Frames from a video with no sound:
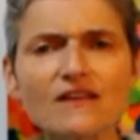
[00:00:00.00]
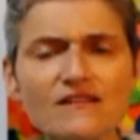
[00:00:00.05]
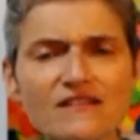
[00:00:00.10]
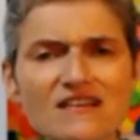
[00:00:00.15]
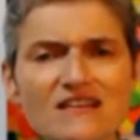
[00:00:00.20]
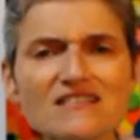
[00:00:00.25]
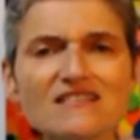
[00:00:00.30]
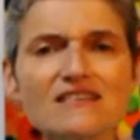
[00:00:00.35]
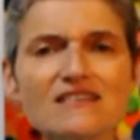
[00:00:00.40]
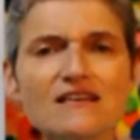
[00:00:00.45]

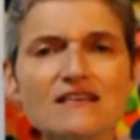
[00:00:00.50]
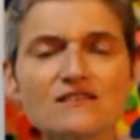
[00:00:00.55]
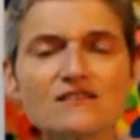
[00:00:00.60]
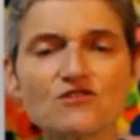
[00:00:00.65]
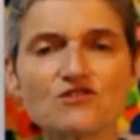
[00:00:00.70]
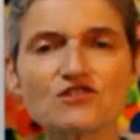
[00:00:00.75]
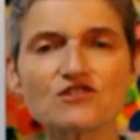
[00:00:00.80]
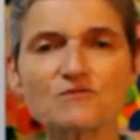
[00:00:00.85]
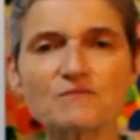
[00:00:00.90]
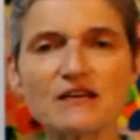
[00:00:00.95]
this
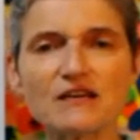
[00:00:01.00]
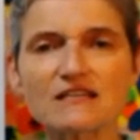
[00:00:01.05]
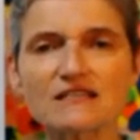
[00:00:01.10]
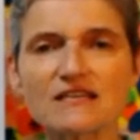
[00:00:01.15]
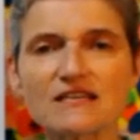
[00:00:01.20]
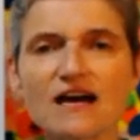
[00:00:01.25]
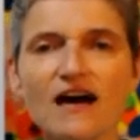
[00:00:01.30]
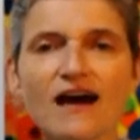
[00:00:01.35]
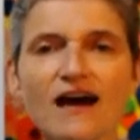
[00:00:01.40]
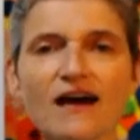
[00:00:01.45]
is going to be
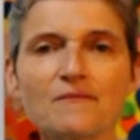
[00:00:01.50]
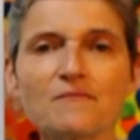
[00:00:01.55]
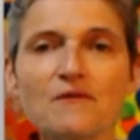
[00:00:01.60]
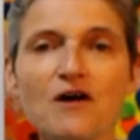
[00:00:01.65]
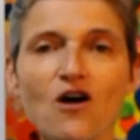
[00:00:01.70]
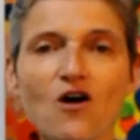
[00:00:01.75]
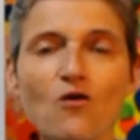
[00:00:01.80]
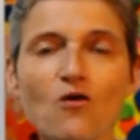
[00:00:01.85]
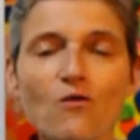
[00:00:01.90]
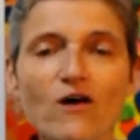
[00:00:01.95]
a
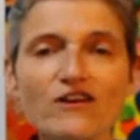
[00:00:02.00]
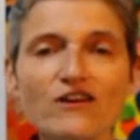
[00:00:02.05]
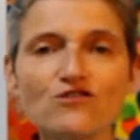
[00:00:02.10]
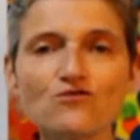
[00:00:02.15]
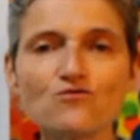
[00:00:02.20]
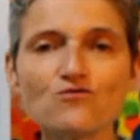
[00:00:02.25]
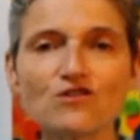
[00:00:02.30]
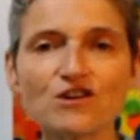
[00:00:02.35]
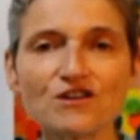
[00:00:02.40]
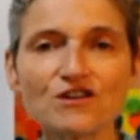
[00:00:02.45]
time where
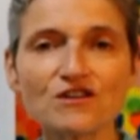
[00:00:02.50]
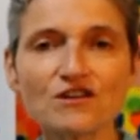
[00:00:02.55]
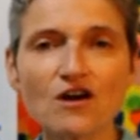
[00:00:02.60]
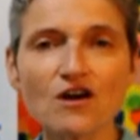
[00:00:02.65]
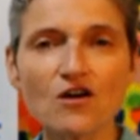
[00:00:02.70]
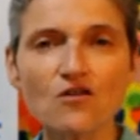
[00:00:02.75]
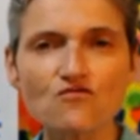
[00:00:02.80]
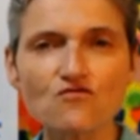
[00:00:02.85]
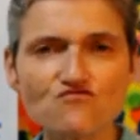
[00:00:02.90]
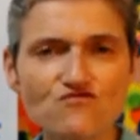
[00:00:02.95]
you
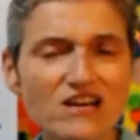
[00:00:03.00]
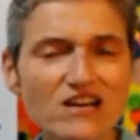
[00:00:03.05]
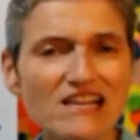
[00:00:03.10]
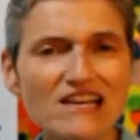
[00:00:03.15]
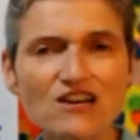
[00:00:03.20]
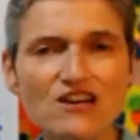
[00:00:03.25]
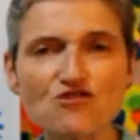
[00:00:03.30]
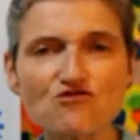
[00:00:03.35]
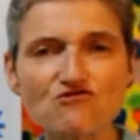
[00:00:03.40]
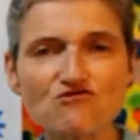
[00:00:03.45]
can
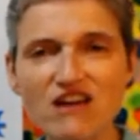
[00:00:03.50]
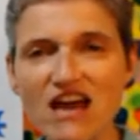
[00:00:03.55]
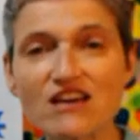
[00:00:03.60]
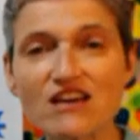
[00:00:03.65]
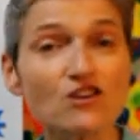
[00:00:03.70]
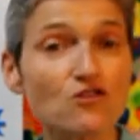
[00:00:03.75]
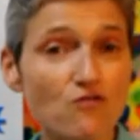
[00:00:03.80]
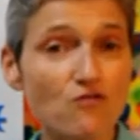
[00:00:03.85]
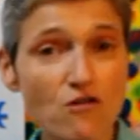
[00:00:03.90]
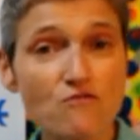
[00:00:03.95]
really
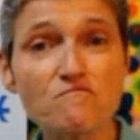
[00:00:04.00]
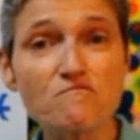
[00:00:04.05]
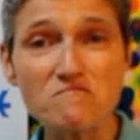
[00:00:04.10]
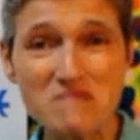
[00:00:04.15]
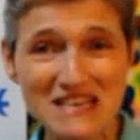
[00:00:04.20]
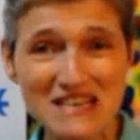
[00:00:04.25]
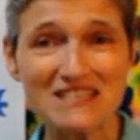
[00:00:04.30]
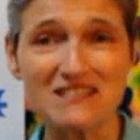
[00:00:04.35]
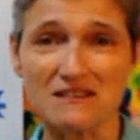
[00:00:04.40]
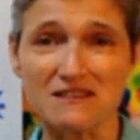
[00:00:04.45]
create your own
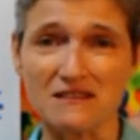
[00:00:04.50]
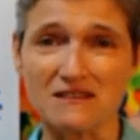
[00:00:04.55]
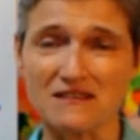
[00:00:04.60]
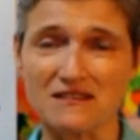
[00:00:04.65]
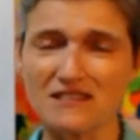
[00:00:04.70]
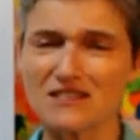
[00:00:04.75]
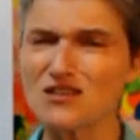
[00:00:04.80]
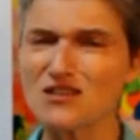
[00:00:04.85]
business.